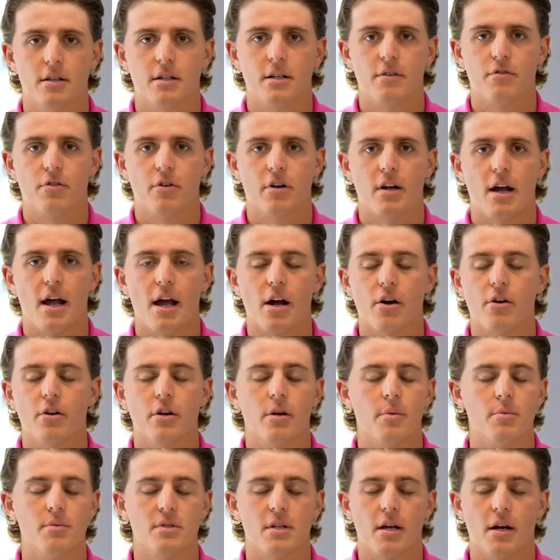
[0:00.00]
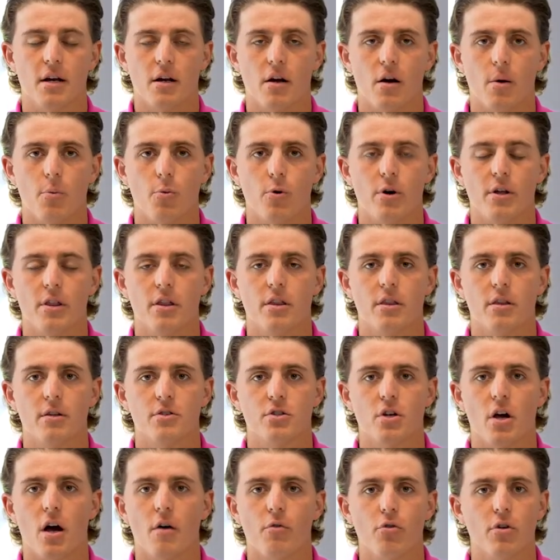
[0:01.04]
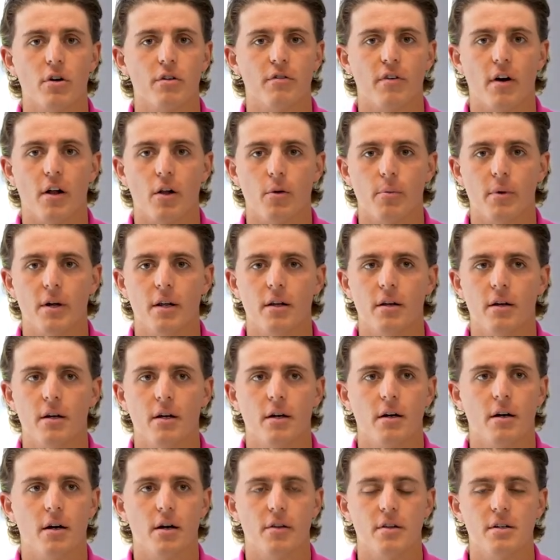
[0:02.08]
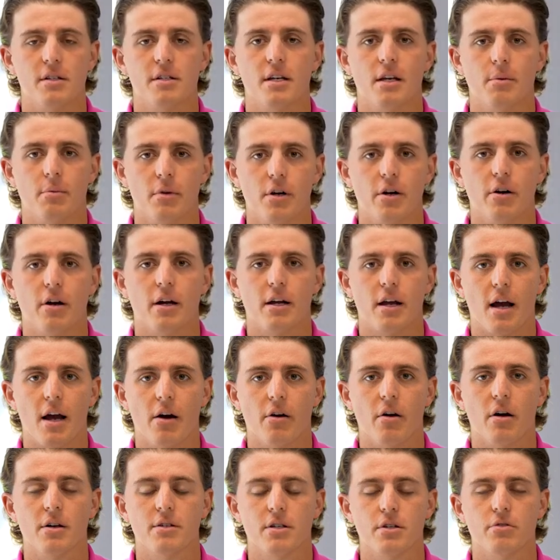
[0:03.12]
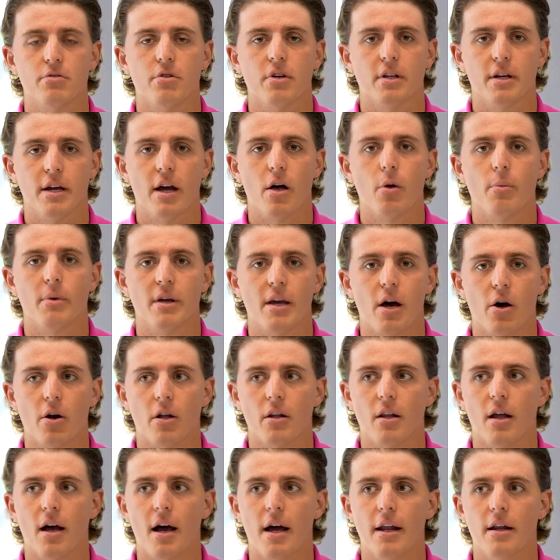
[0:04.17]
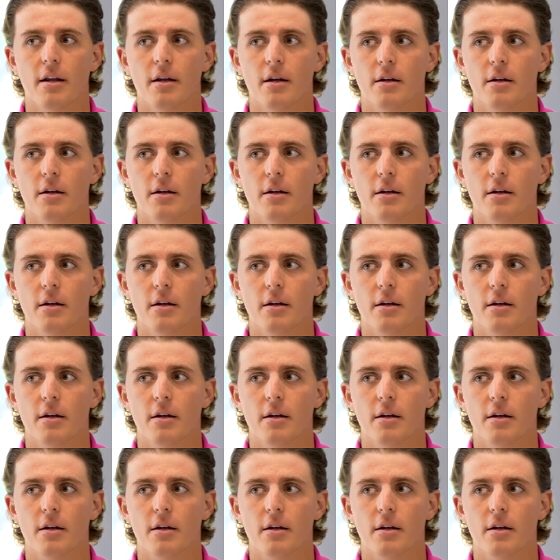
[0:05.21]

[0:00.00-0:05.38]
different acronyms that come with software development. Uh, the team here at Kyros has really helped me out a lot.